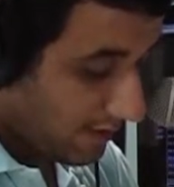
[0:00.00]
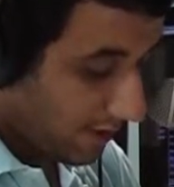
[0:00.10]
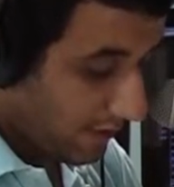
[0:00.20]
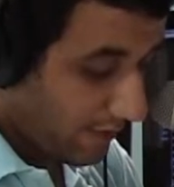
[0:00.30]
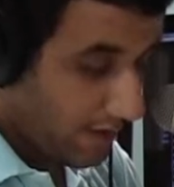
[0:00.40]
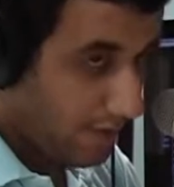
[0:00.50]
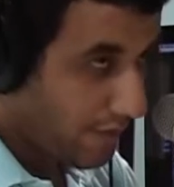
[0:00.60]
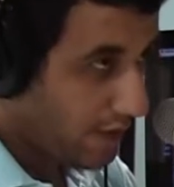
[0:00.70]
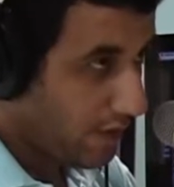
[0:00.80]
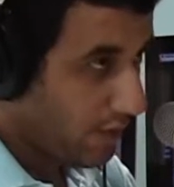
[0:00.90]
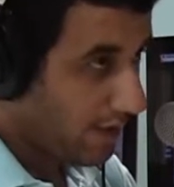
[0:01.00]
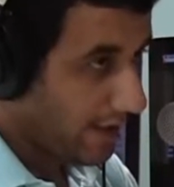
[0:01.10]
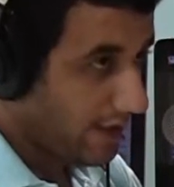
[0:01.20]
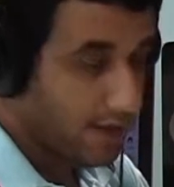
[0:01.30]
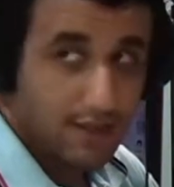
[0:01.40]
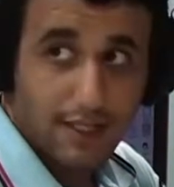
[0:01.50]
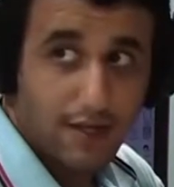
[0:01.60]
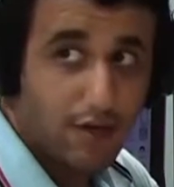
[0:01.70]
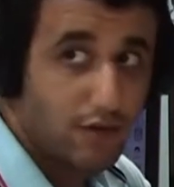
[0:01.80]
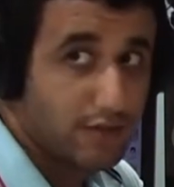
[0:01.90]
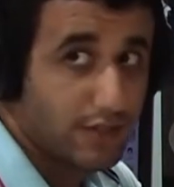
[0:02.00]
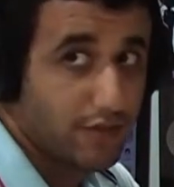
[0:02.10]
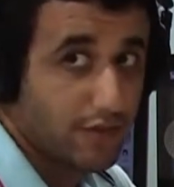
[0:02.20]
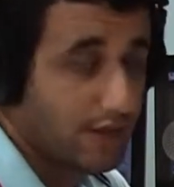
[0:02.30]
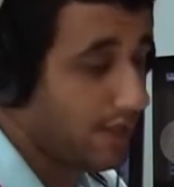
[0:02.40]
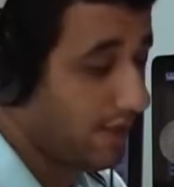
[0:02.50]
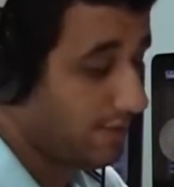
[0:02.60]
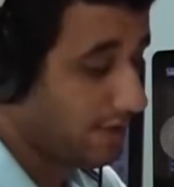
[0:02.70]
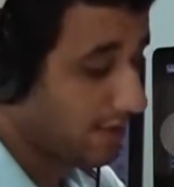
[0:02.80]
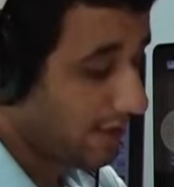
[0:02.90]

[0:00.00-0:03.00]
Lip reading: if you don't want to get a hold on your account.